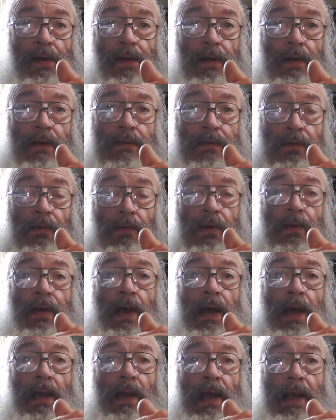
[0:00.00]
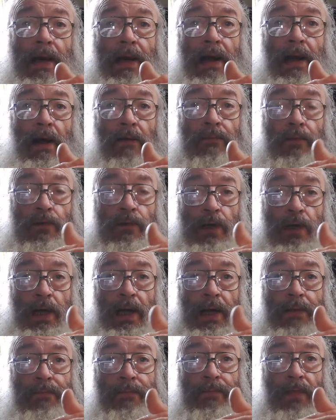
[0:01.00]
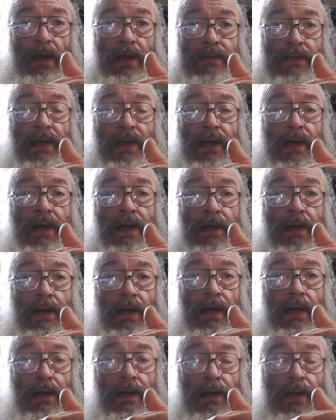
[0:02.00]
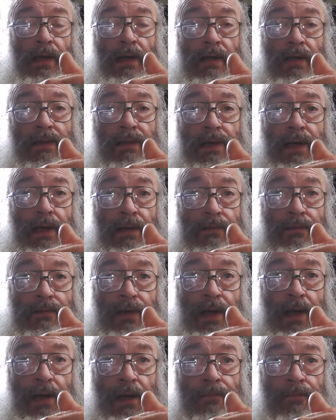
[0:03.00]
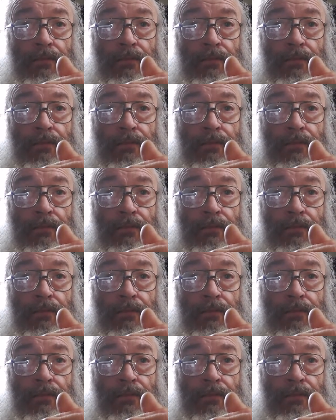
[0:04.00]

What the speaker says: So when I laid it out for Jack, I said, here's the deal, Jack.